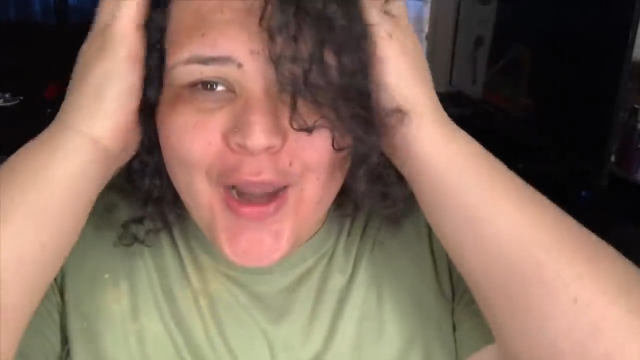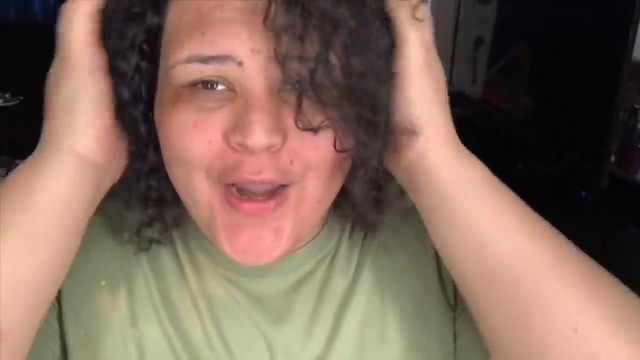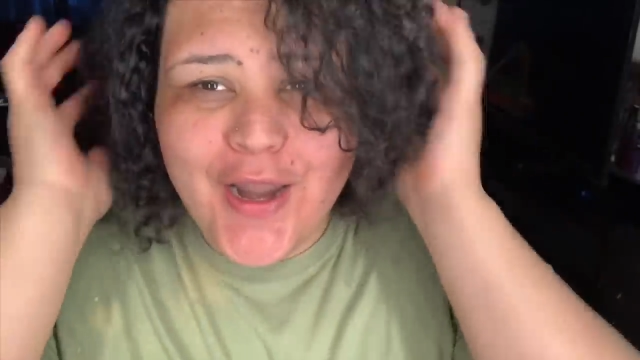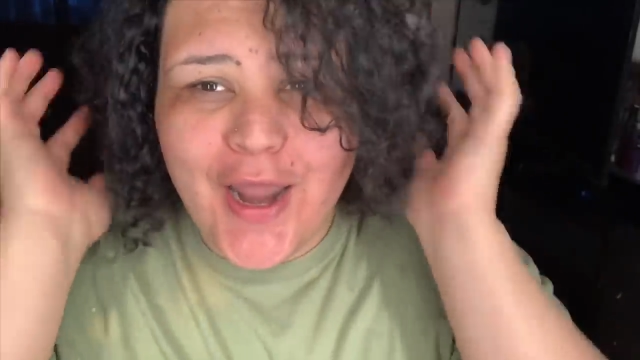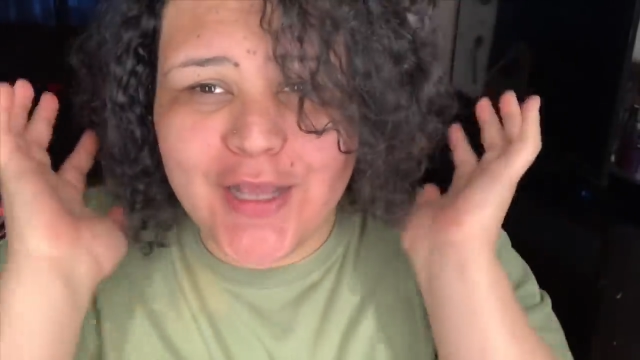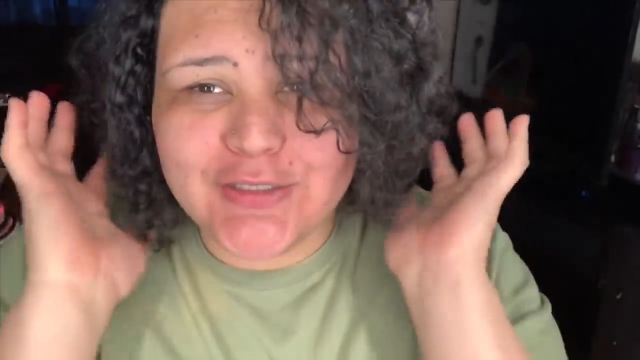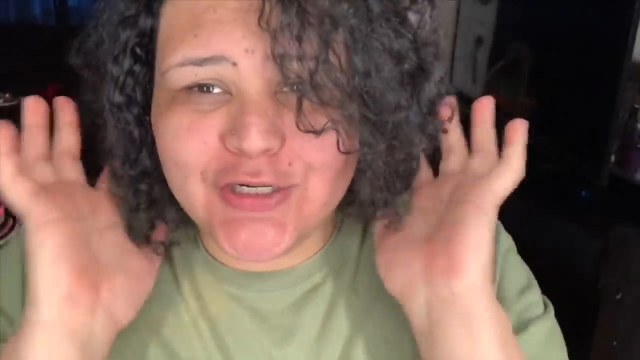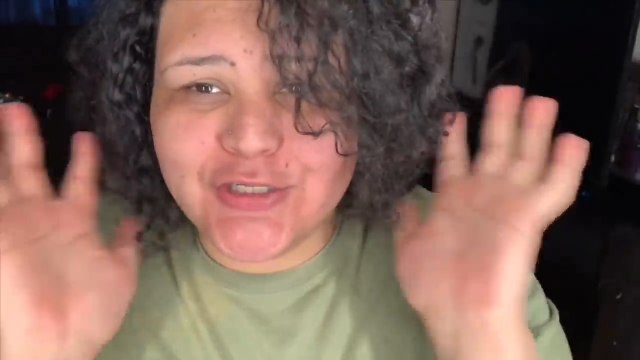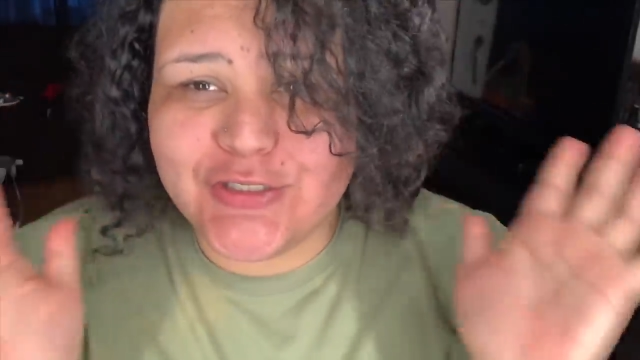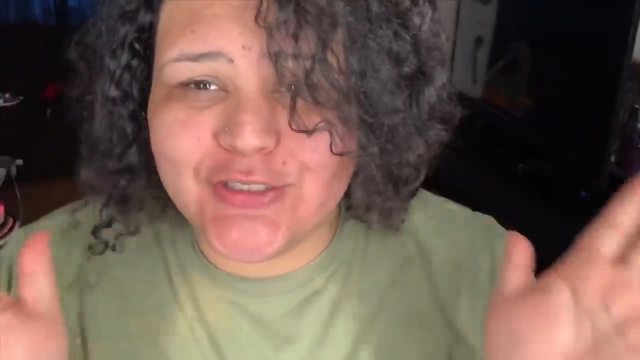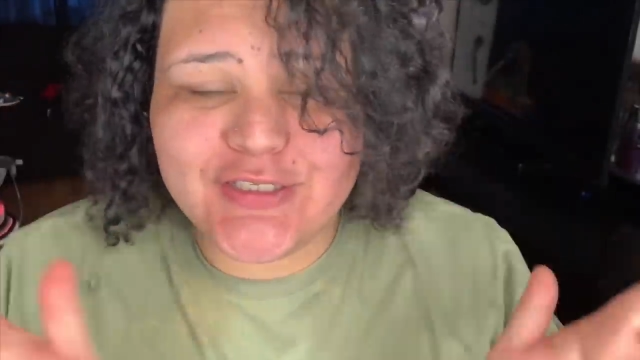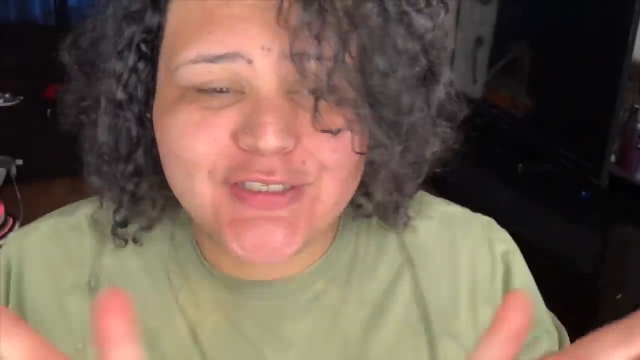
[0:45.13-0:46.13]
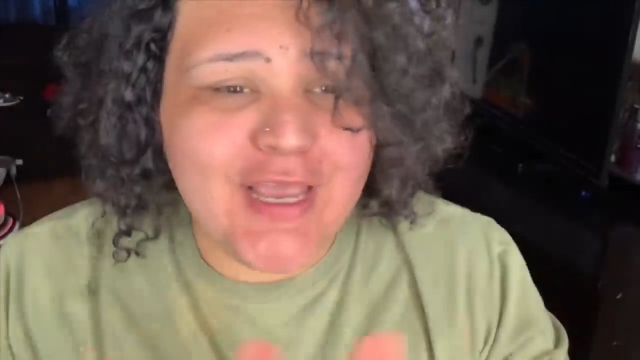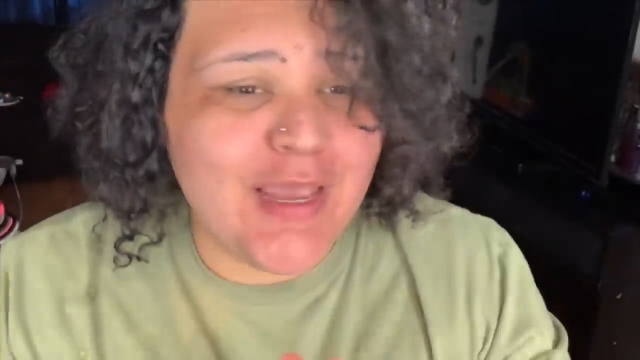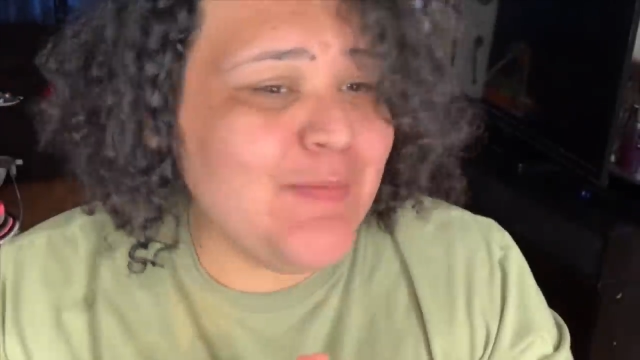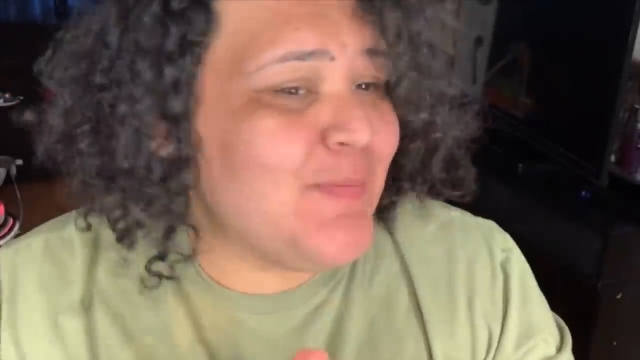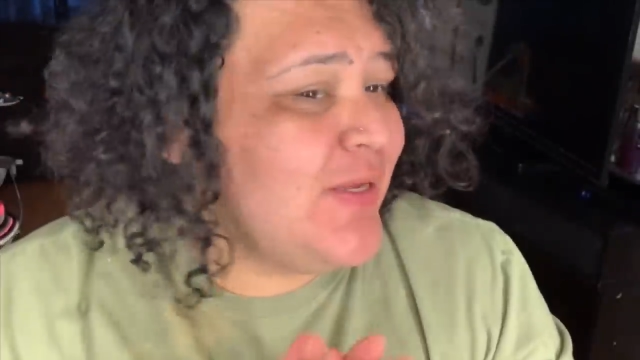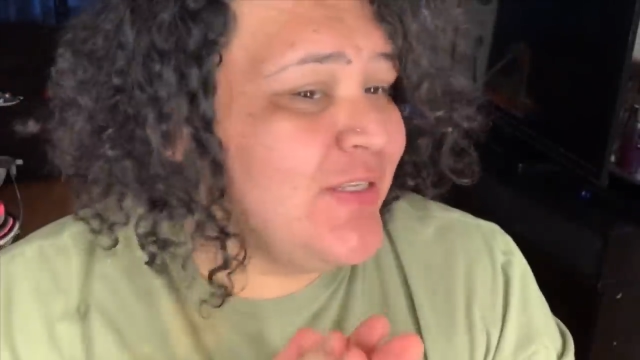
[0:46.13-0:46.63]
Natural
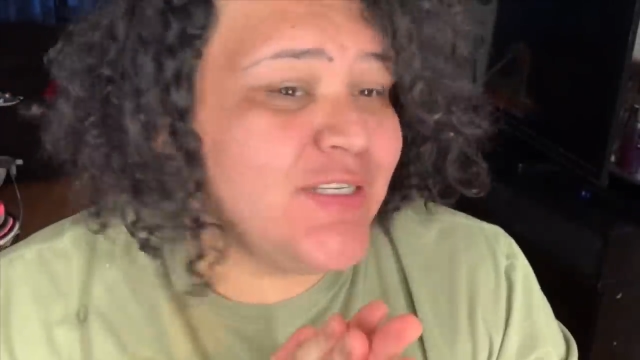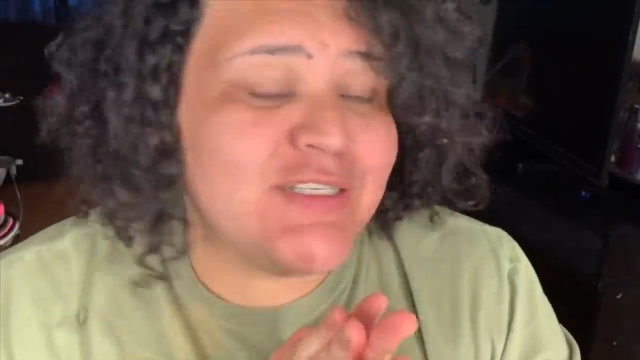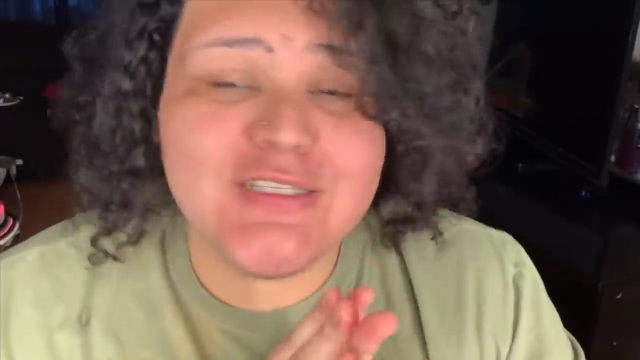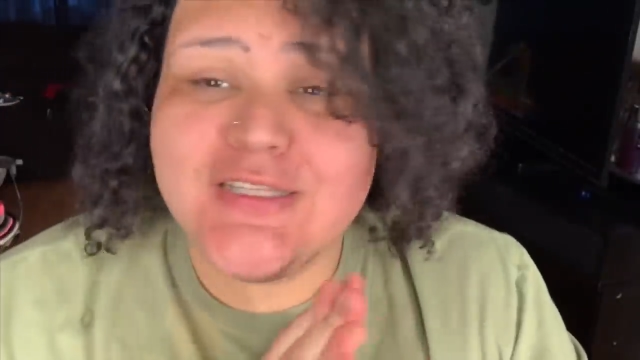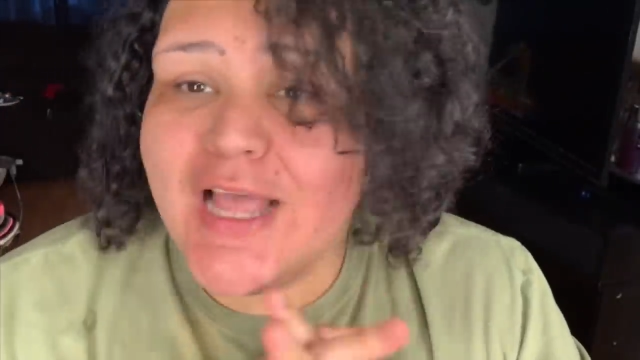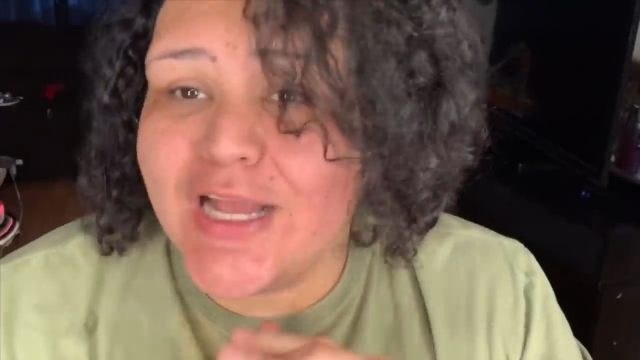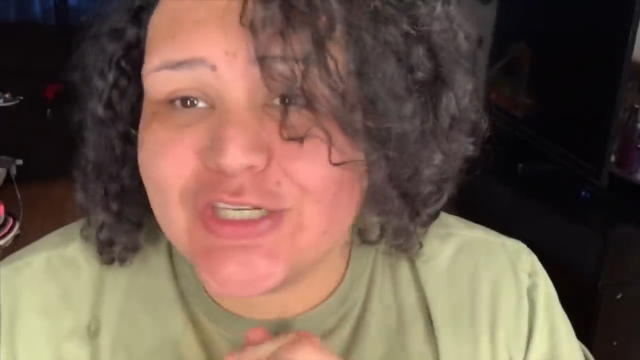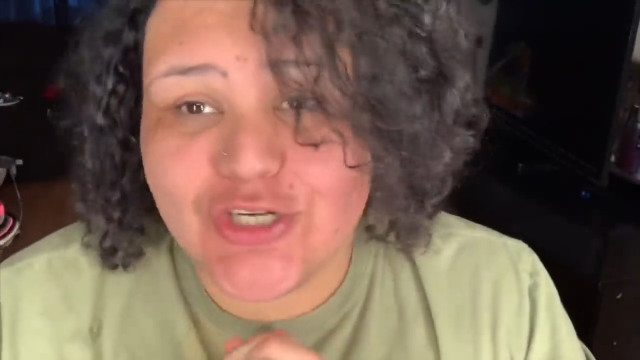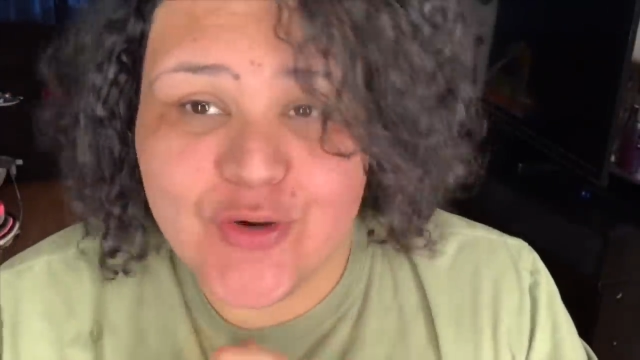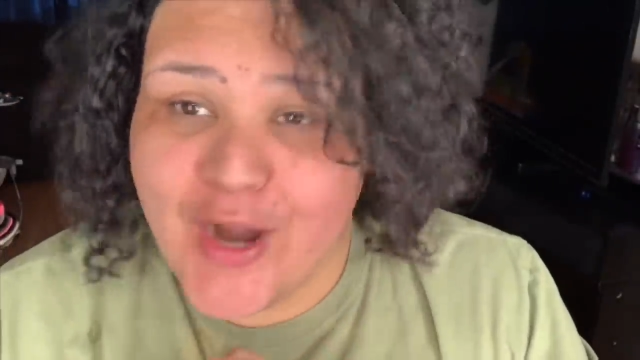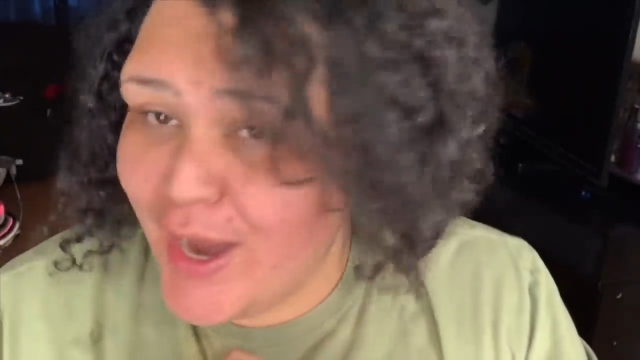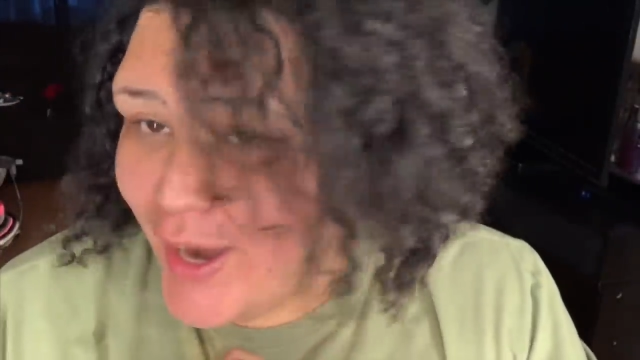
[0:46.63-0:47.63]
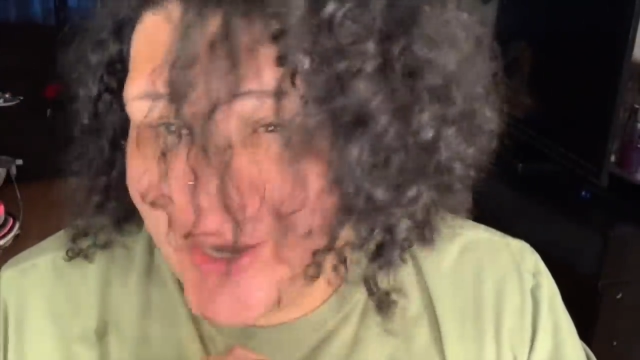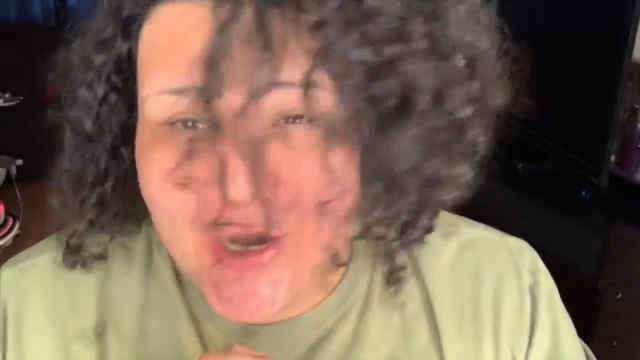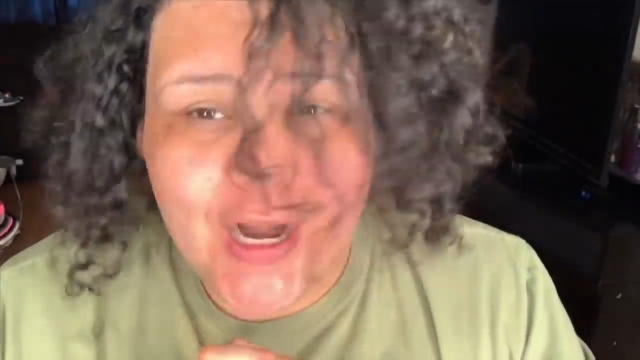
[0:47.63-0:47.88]
today, bitches. Natural hair,